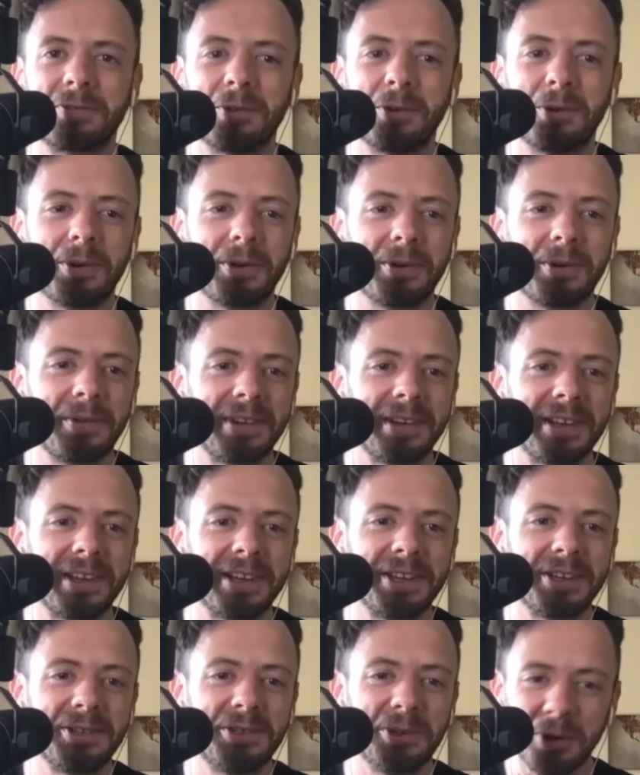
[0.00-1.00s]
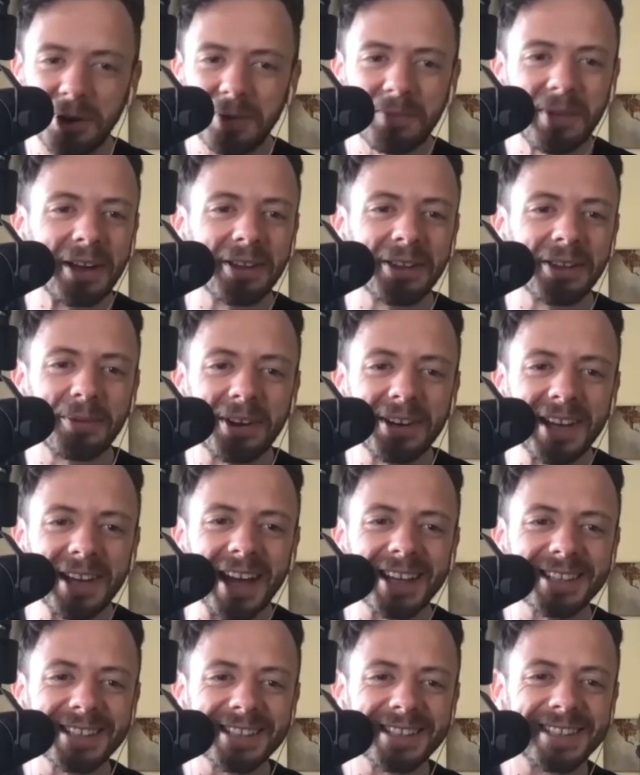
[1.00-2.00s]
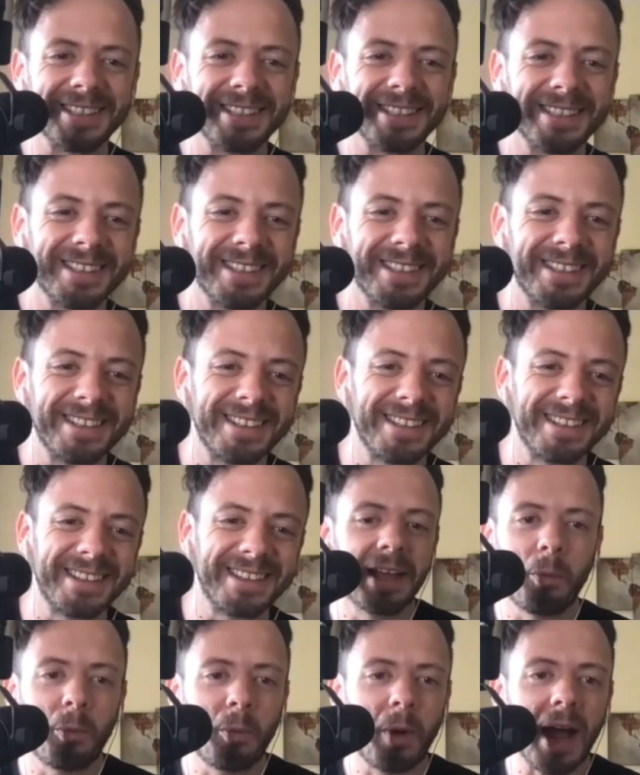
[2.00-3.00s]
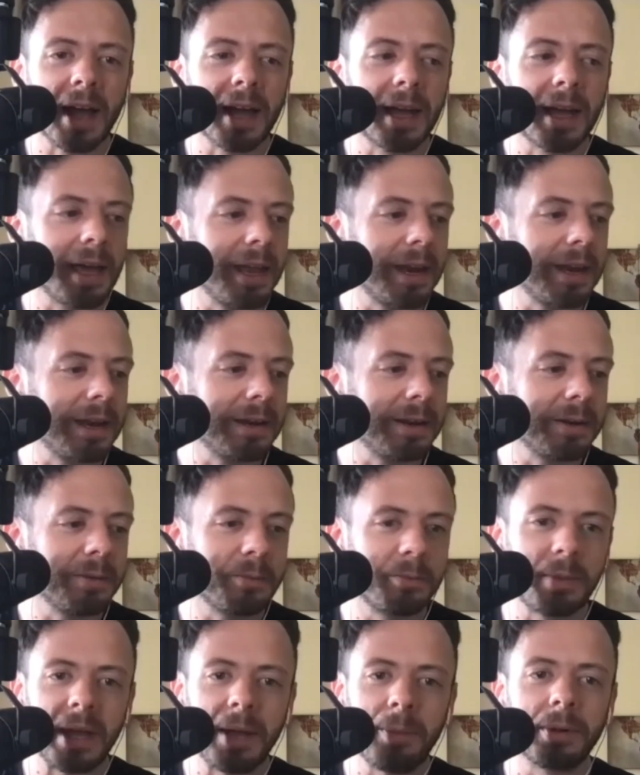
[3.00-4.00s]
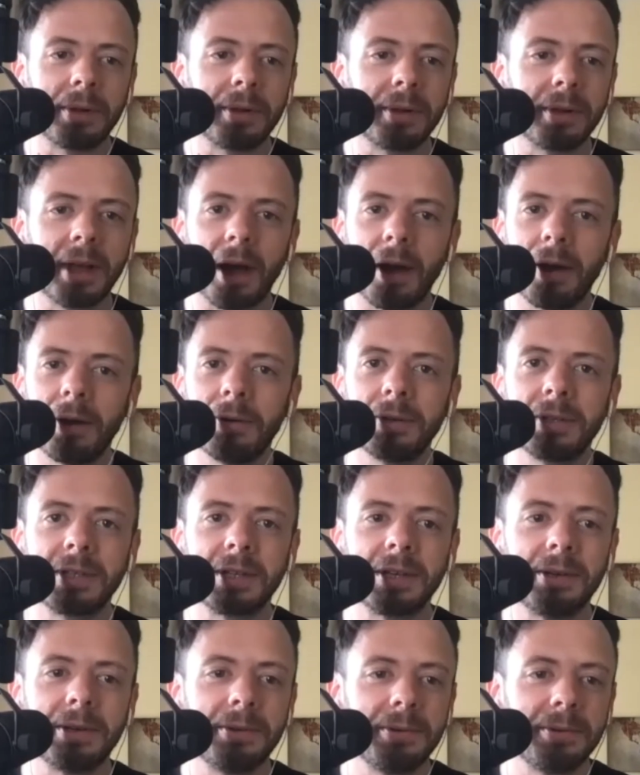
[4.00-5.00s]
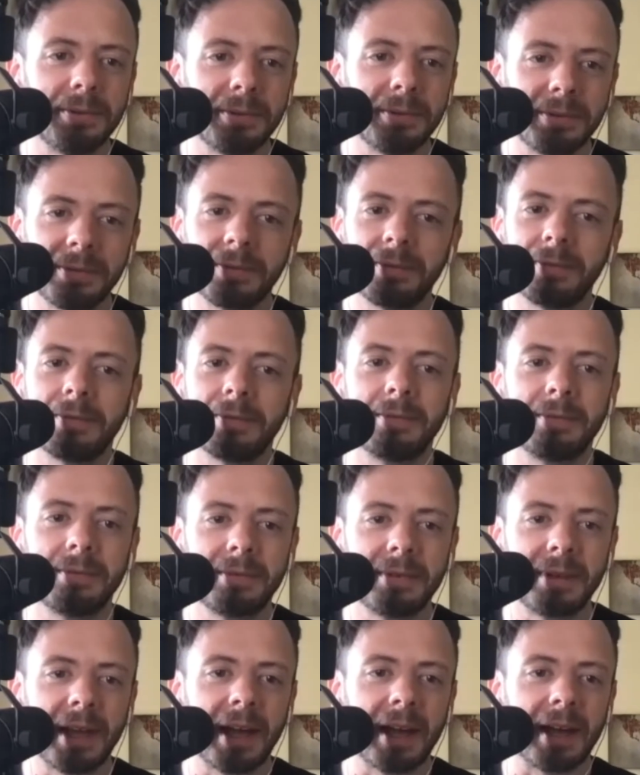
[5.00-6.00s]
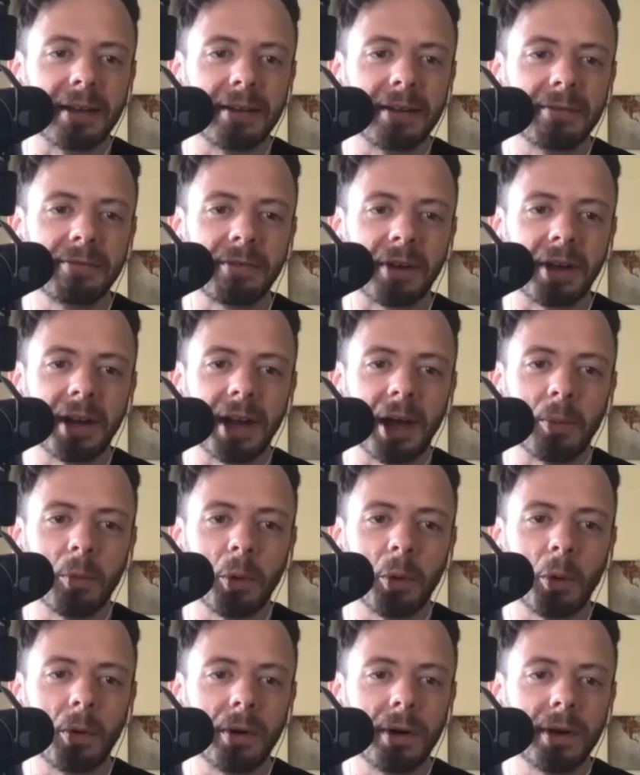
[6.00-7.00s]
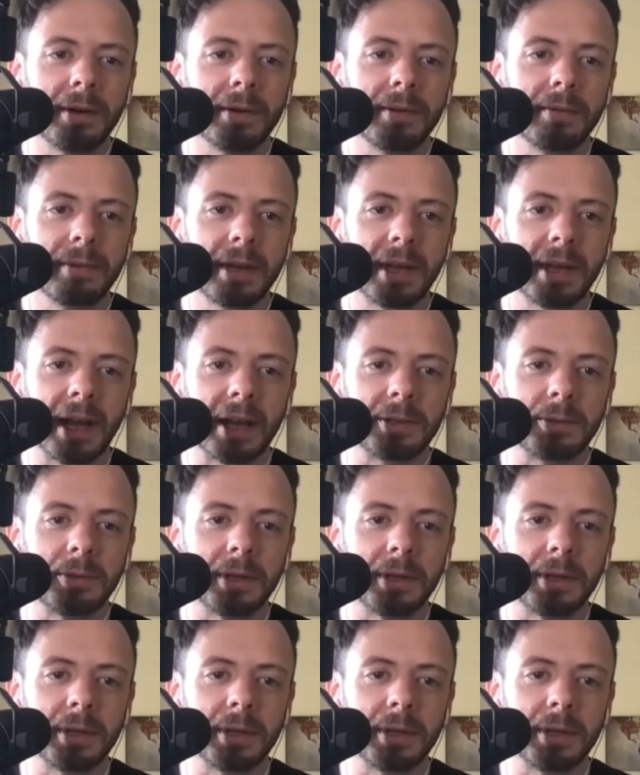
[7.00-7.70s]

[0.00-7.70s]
for joining me on the podcast. Where can people go to find out more and connect